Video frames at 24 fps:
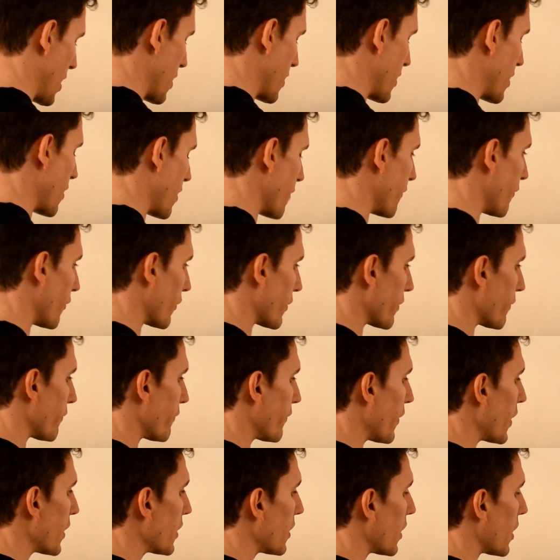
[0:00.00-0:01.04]
Therefore the
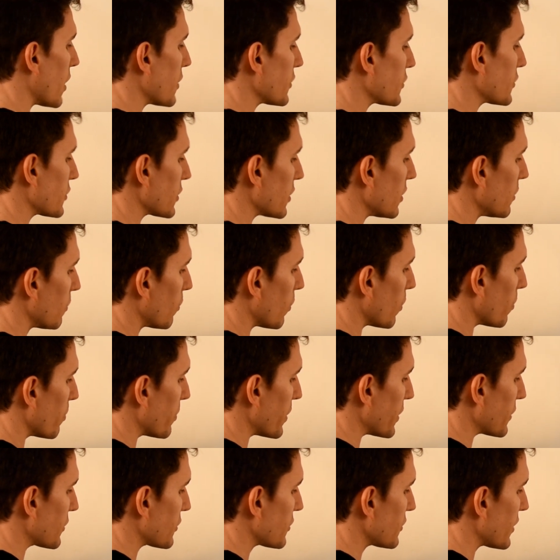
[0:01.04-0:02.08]
final answer will
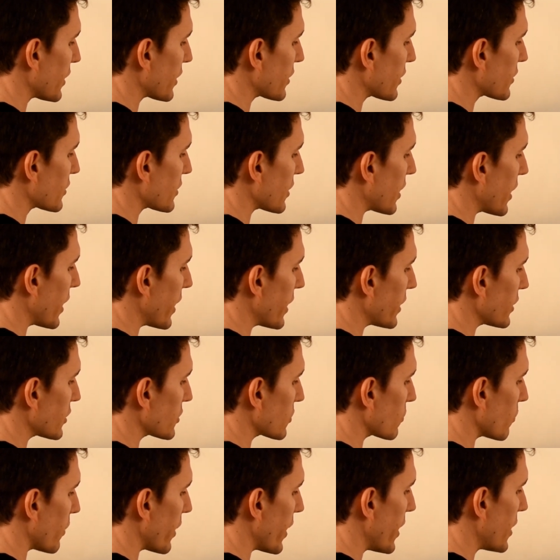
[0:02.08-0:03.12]
be 6a
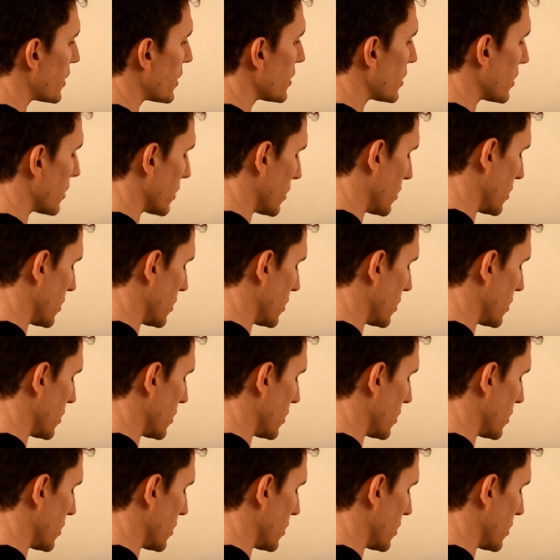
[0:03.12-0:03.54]
squared